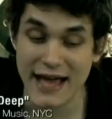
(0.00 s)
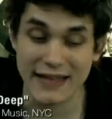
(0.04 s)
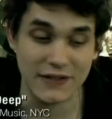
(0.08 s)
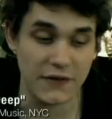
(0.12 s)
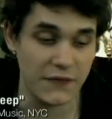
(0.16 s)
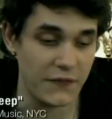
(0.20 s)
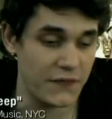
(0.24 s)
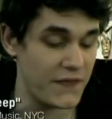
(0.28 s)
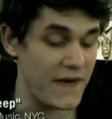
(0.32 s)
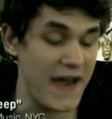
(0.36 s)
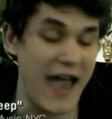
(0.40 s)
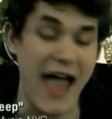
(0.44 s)

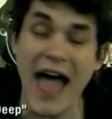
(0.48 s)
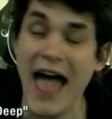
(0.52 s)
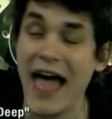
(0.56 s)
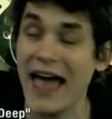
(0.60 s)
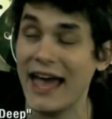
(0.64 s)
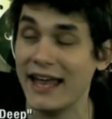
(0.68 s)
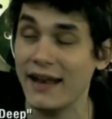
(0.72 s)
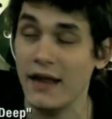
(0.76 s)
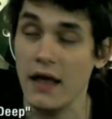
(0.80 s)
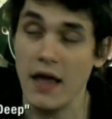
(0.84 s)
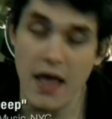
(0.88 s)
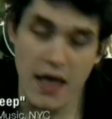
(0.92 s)
not to
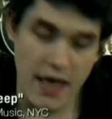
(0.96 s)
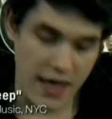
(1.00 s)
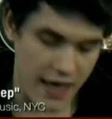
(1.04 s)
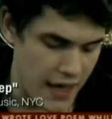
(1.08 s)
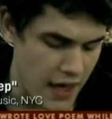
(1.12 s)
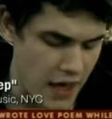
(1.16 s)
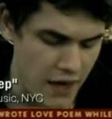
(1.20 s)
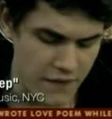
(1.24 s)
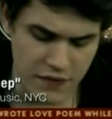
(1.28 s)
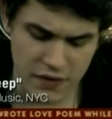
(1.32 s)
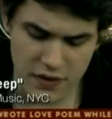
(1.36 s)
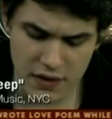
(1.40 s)

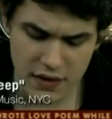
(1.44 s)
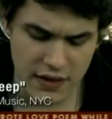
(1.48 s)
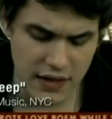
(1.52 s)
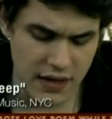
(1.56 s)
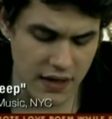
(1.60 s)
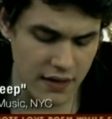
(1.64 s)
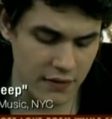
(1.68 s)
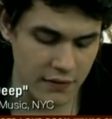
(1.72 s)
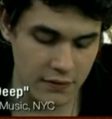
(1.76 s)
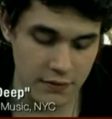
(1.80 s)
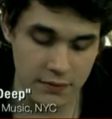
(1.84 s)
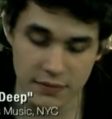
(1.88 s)
find
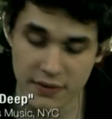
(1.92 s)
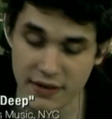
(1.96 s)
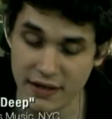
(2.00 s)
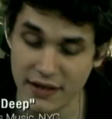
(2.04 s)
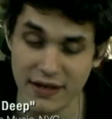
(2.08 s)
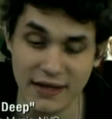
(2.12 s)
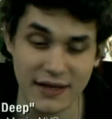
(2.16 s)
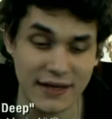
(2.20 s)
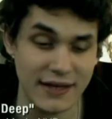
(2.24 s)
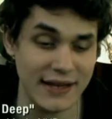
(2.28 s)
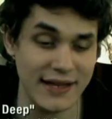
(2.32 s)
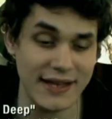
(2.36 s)
every little
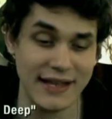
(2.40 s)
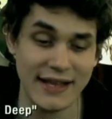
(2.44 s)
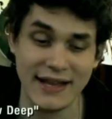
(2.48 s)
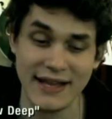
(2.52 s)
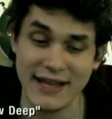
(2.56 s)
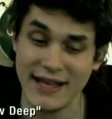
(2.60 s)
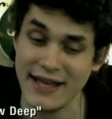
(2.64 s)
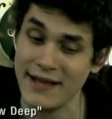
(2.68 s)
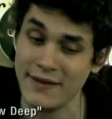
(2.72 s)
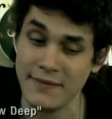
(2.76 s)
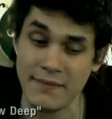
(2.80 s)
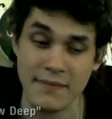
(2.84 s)
meaning
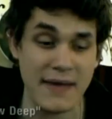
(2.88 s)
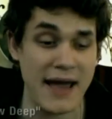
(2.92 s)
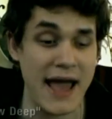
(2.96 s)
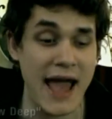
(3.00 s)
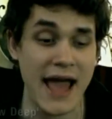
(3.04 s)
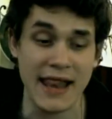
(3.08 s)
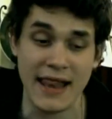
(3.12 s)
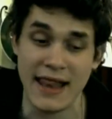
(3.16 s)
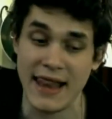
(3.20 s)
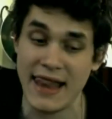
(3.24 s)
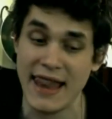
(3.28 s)
in my